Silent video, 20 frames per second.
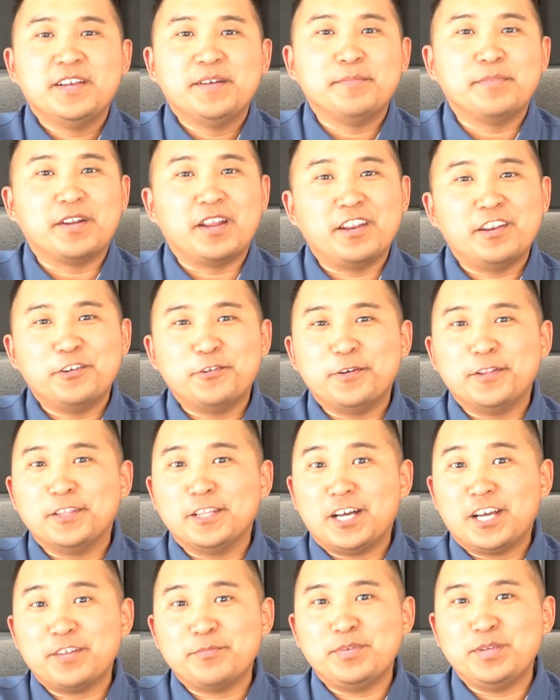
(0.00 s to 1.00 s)
But I know a
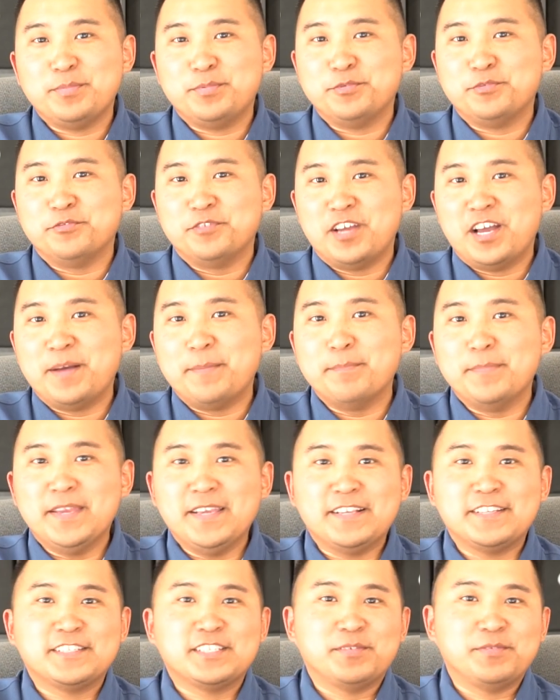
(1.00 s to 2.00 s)
lot of people do not
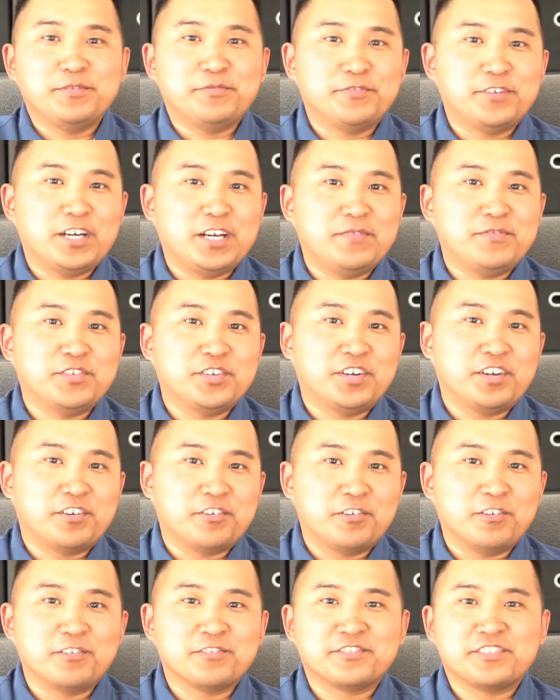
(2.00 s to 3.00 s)
make $75 to
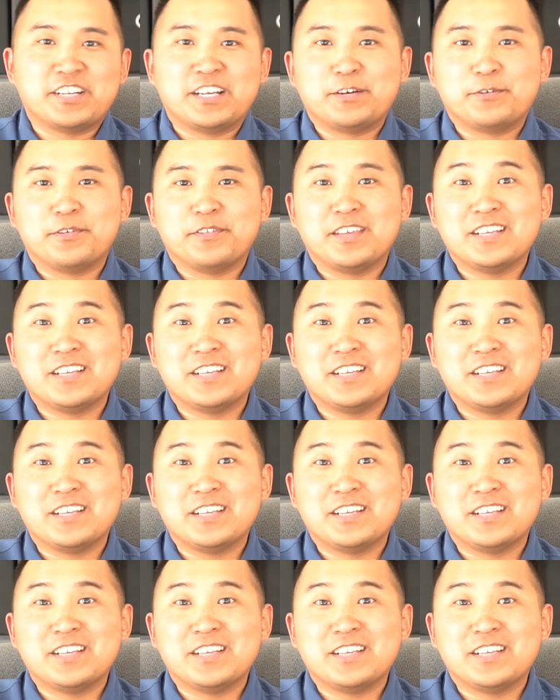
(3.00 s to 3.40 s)
$100 an hour.